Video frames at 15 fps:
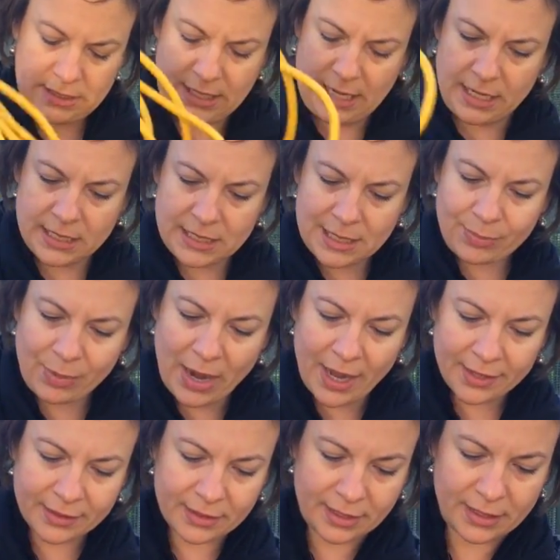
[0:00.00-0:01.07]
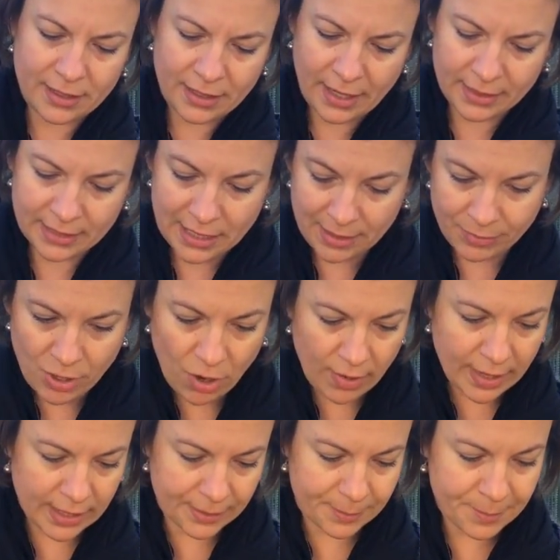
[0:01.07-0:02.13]
take a deep breath and keep
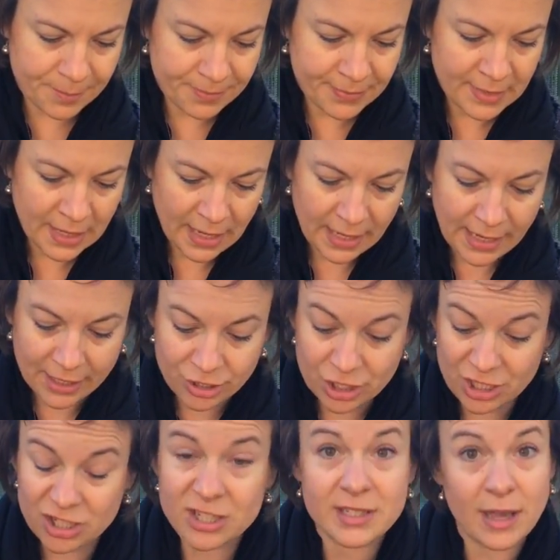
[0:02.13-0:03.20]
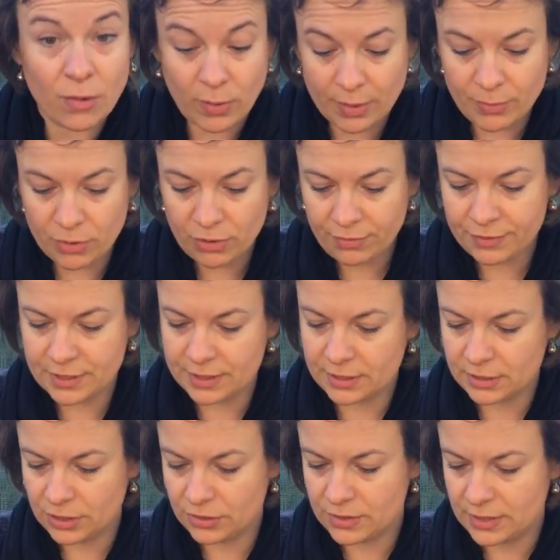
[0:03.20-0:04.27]
going. And actually just that one move
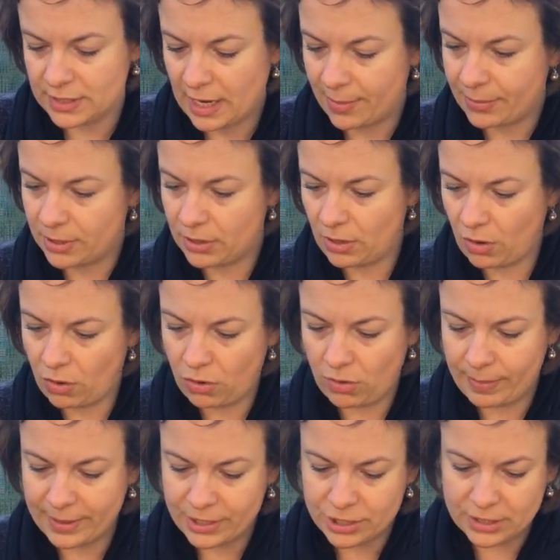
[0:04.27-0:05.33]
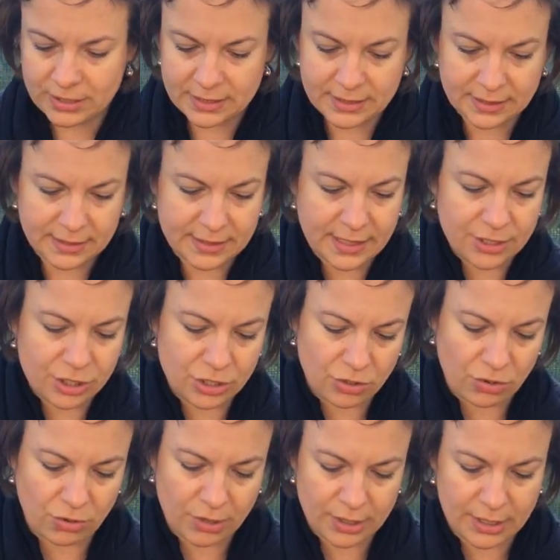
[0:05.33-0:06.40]
just loosened up a whole bunch of this extension
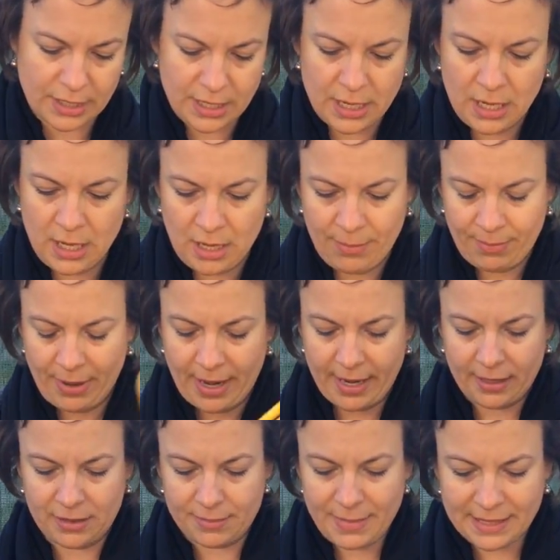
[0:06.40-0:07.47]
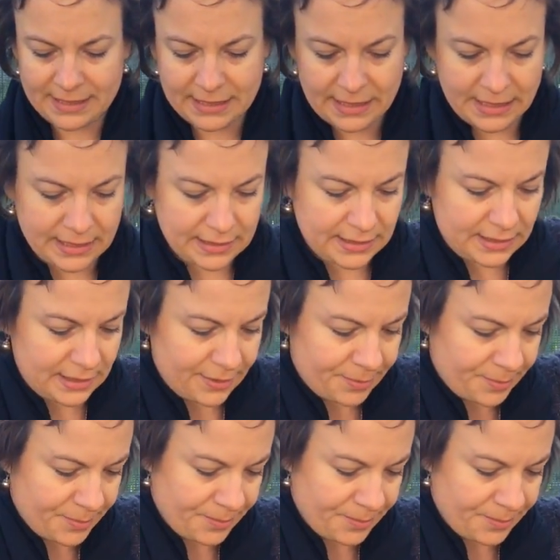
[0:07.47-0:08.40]
cord pile of messiness.